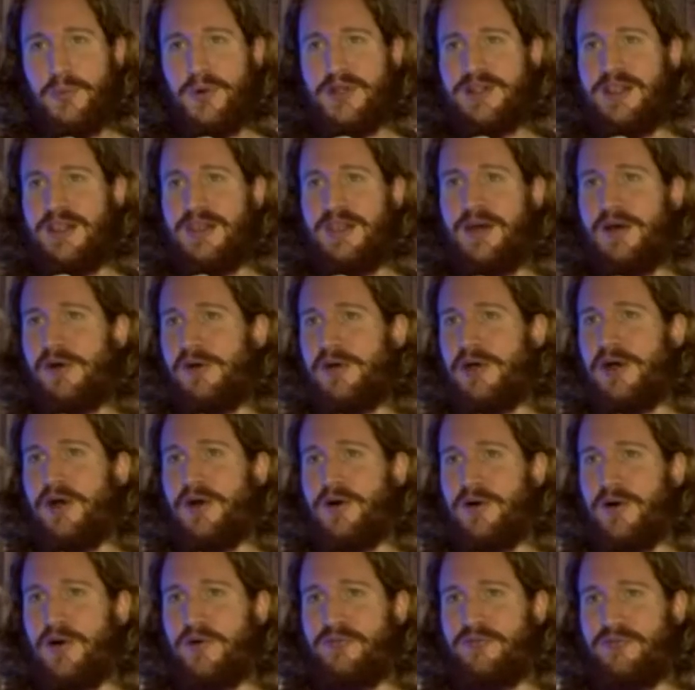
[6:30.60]
with the
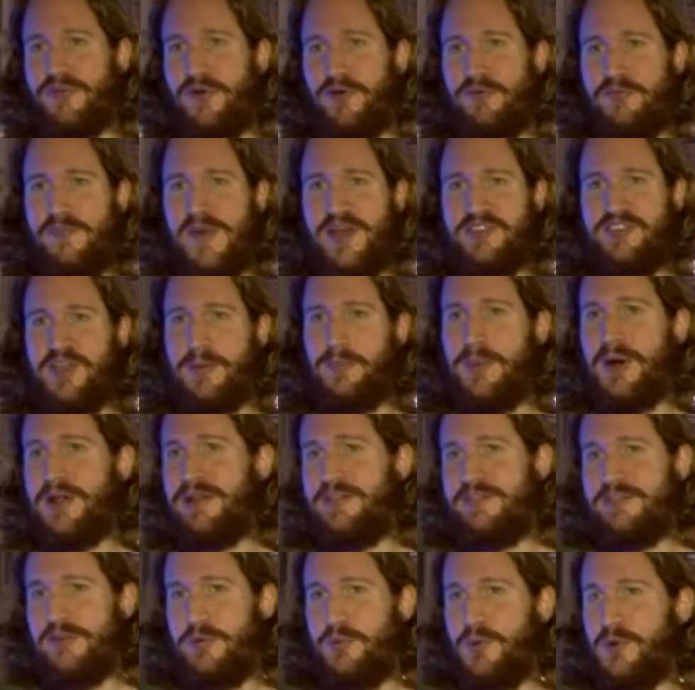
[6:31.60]
logo of Magic
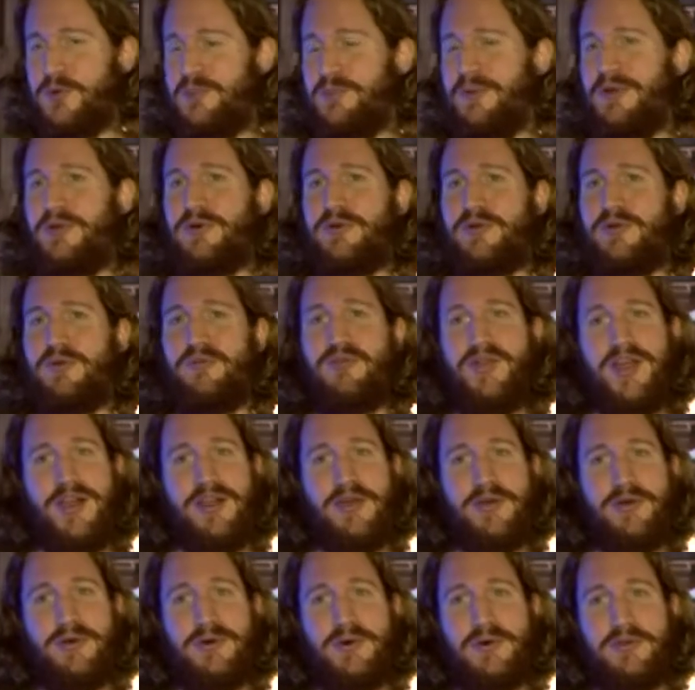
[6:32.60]
Buttons, it would look
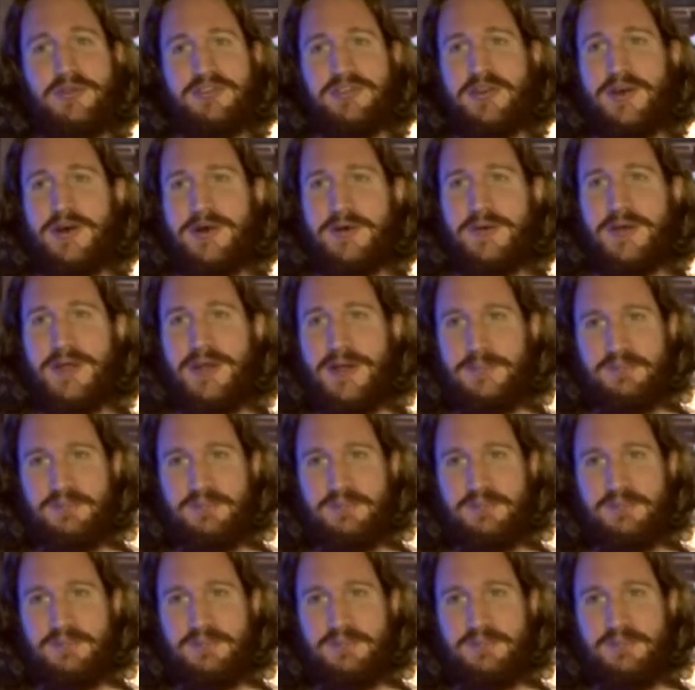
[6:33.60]
really cool. So